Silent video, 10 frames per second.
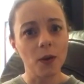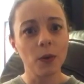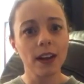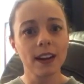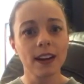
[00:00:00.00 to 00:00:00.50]
it
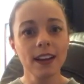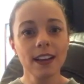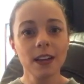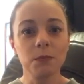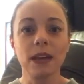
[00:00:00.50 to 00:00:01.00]
weird?
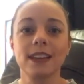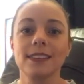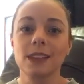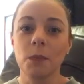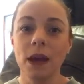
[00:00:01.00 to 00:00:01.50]

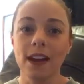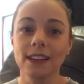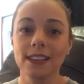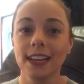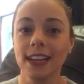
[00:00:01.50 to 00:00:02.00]
Because
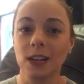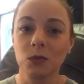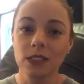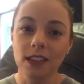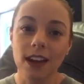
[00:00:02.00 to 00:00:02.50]
apparently
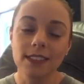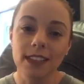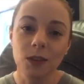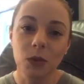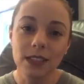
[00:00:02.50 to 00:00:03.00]
in
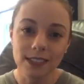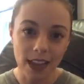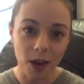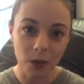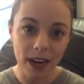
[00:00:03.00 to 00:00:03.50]
Wisconsin we
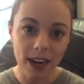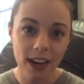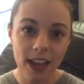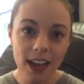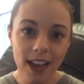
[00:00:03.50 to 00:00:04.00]
say it
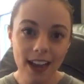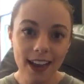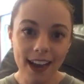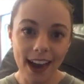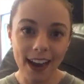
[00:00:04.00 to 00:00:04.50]
weird.
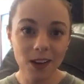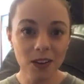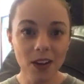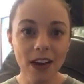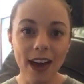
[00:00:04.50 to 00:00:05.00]
I
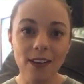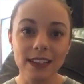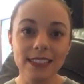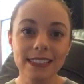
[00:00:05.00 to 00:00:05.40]
don't know how